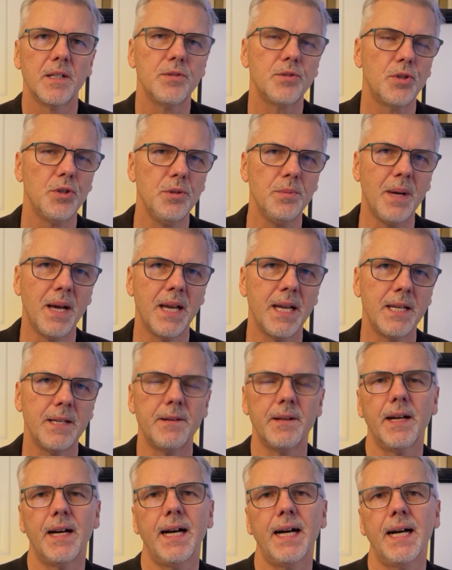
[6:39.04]
Two
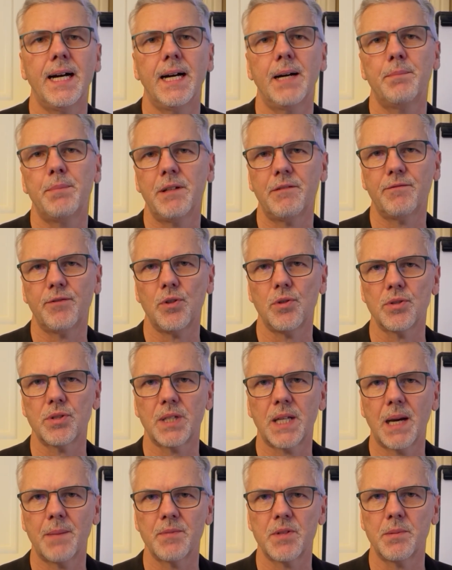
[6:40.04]
main pitfalls
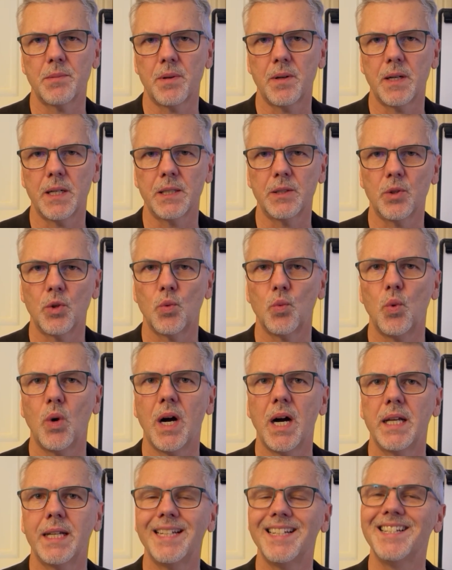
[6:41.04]
come to mind.
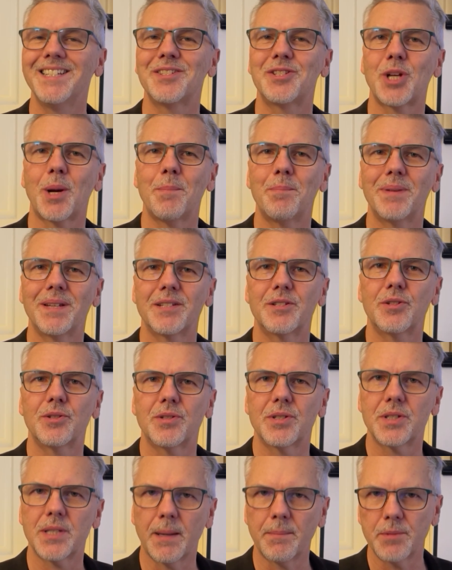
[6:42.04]
One is jumping to
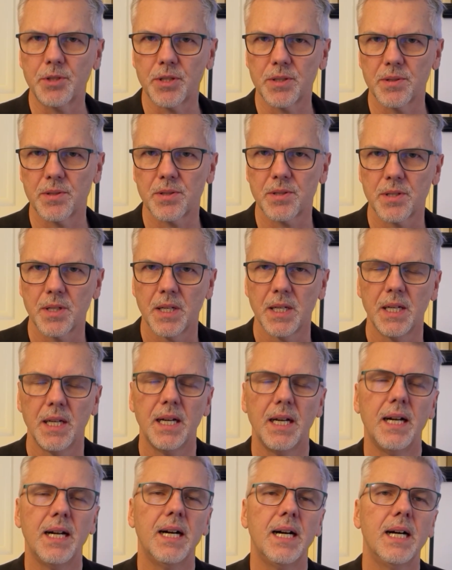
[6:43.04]
assumptions.
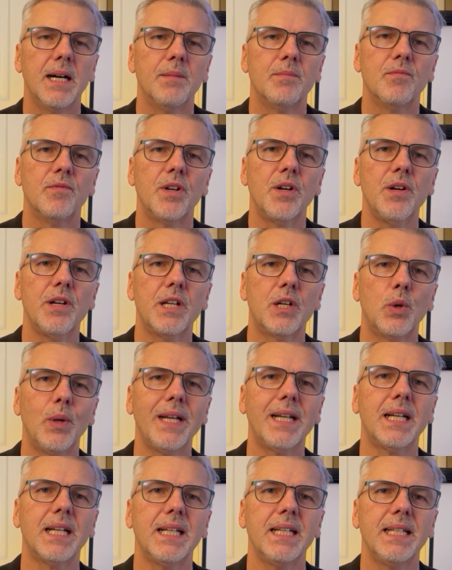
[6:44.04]
Very
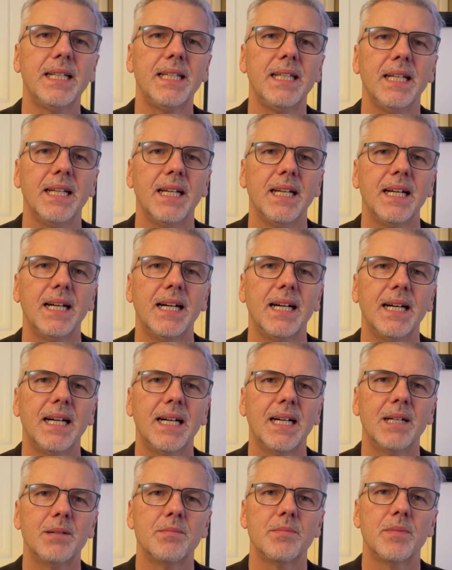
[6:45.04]
quickly
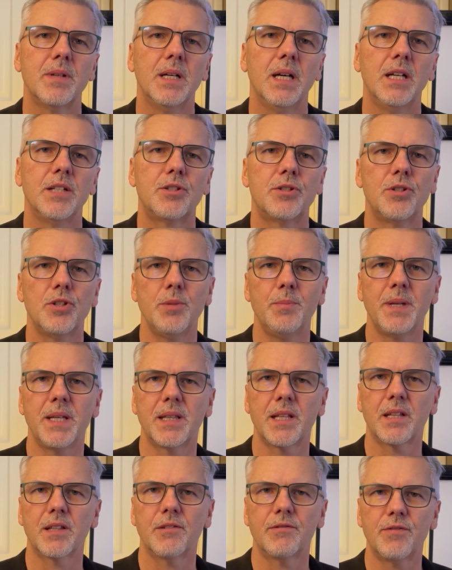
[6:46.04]
assuming
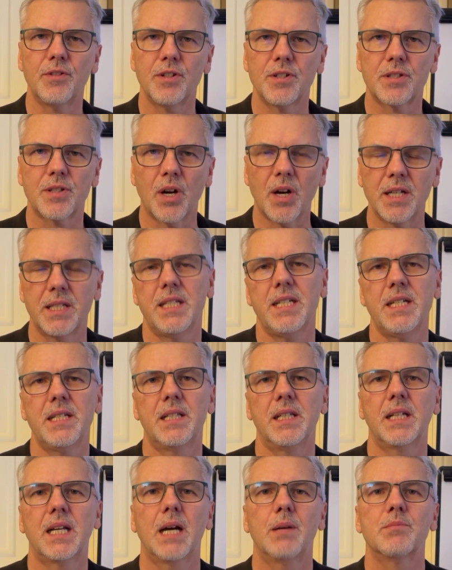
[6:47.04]
that the first idea
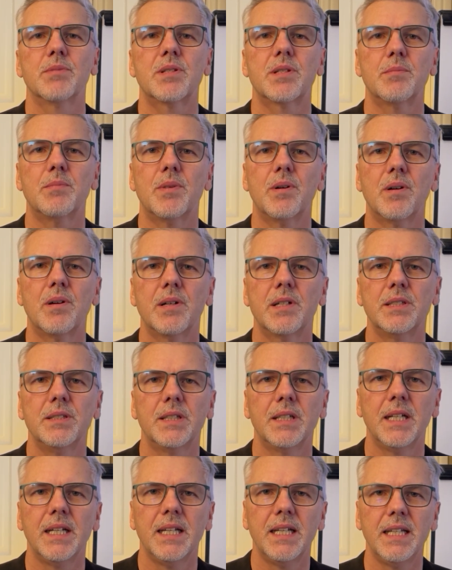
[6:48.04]
that comes to mind
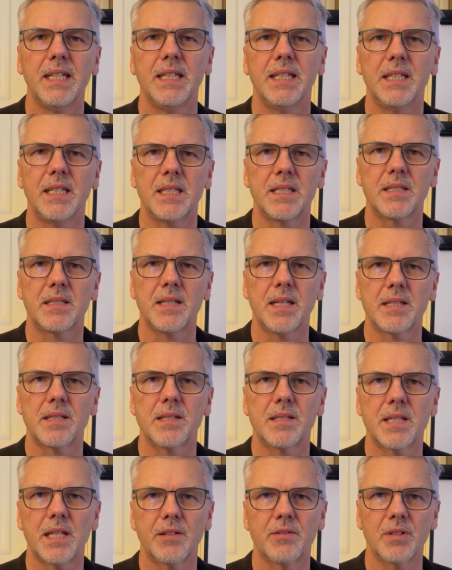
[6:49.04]
is
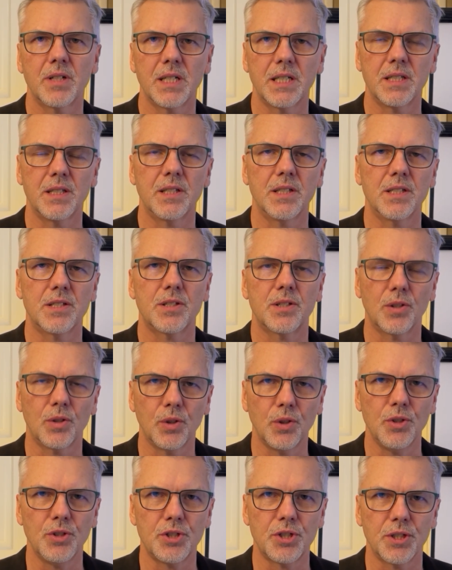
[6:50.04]
necessarily the
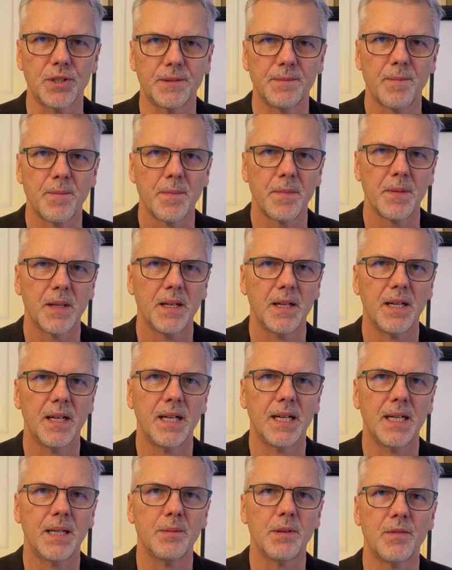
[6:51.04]
solution.
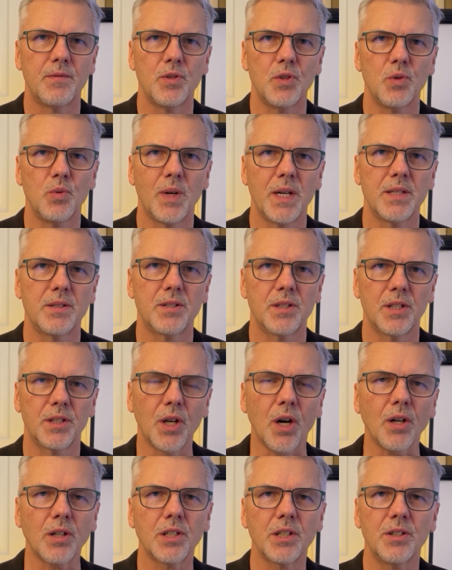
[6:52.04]
If you went to the
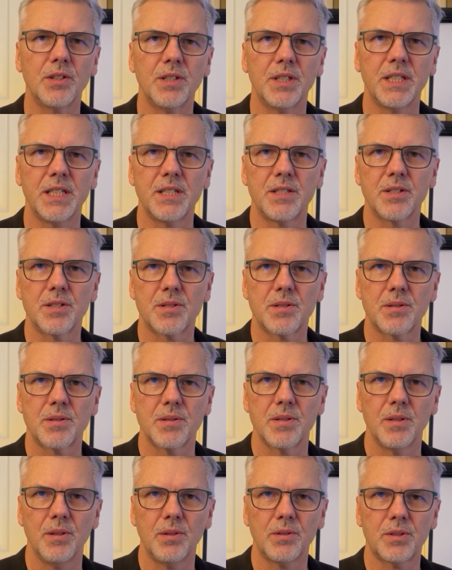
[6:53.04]
doctor and he
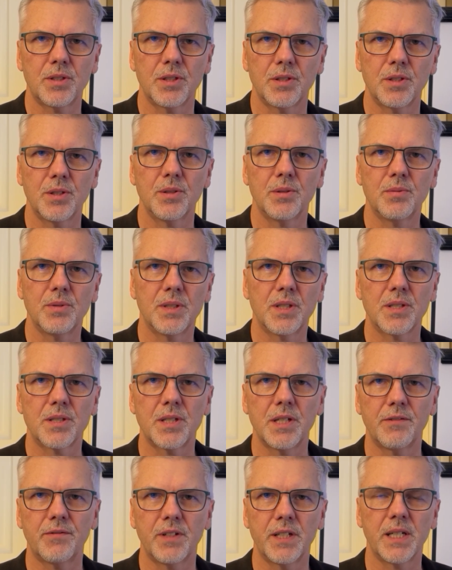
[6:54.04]
just looked at you with a
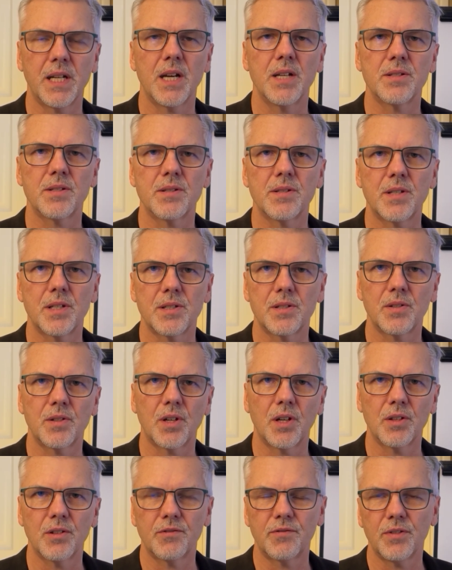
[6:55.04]
sniffly nose and said you've
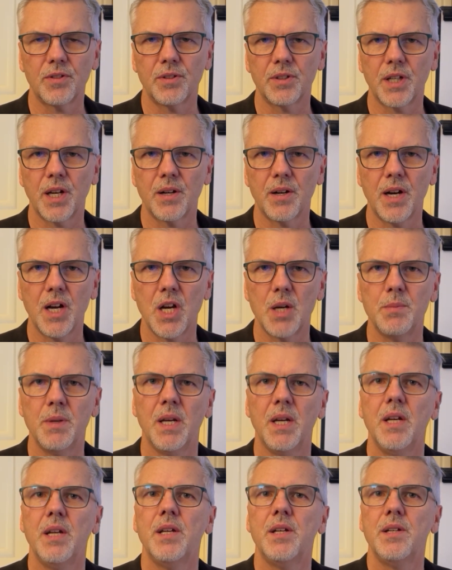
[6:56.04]
got the flu, go home,
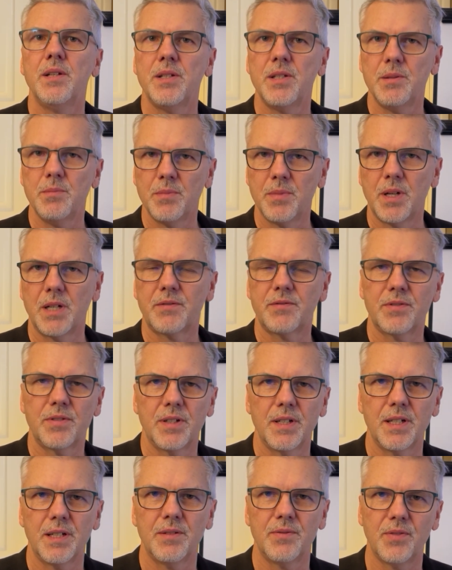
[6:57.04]
you might
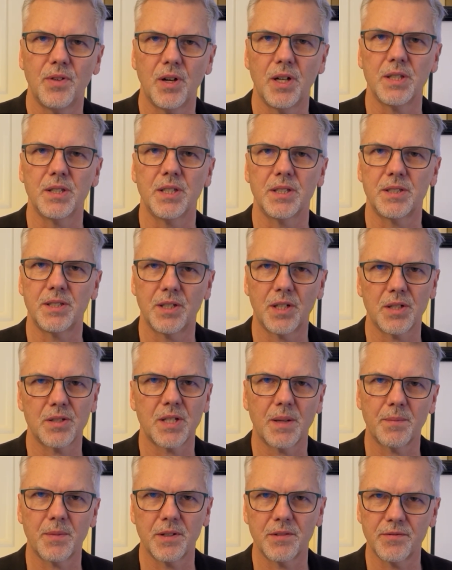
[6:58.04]
find that you've got
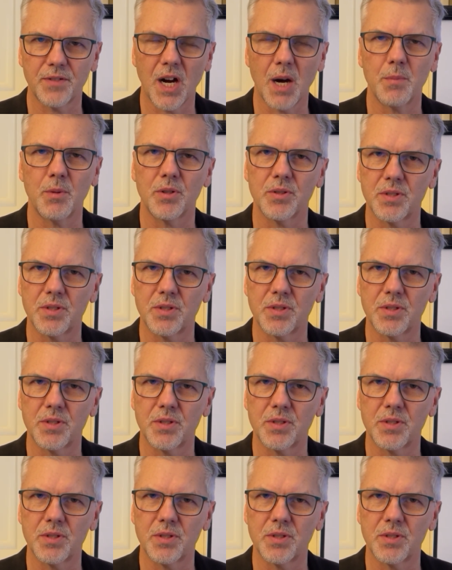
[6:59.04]
something far more